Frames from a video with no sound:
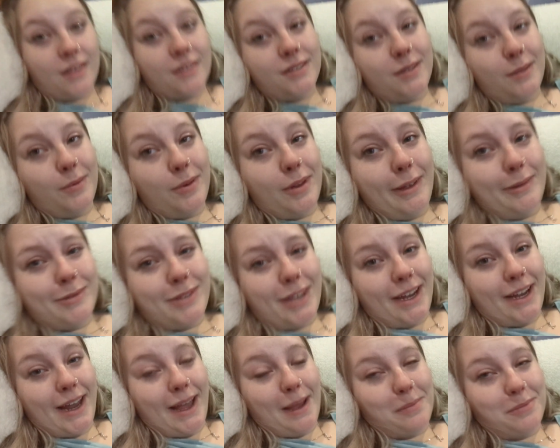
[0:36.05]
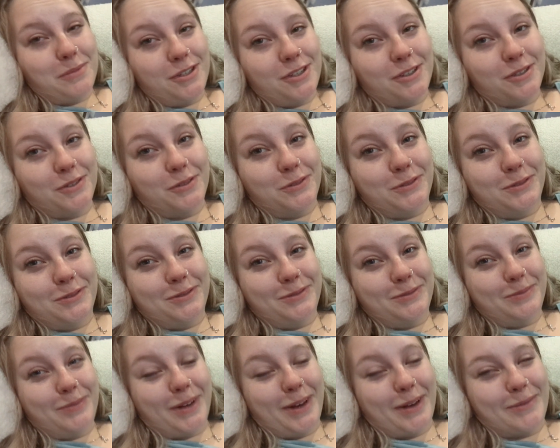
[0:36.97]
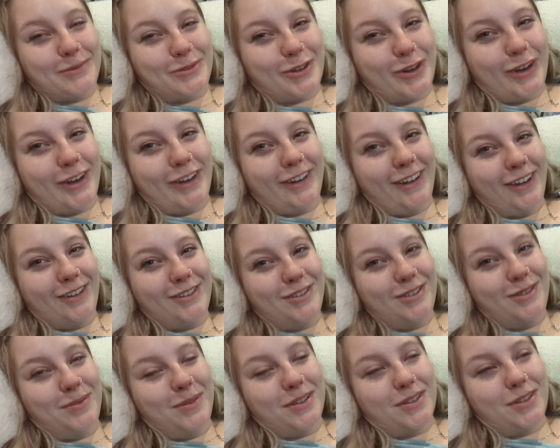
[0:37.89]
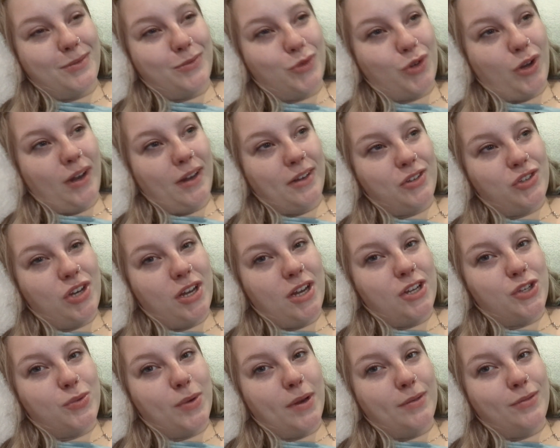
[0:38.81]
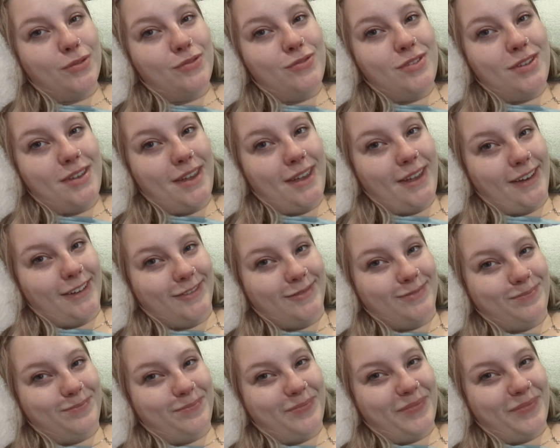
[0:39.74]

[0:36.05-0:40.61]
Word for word: Sometimes I nap too, but I'm trying not to because I'm trying to change my routine.